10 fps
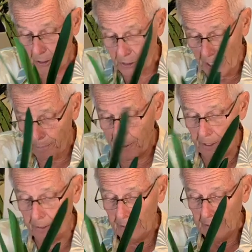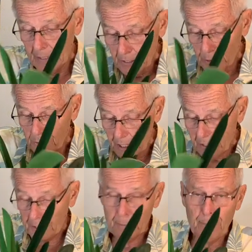step here. You
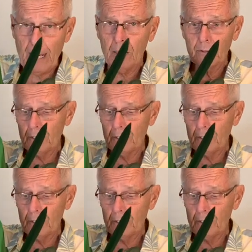need to pound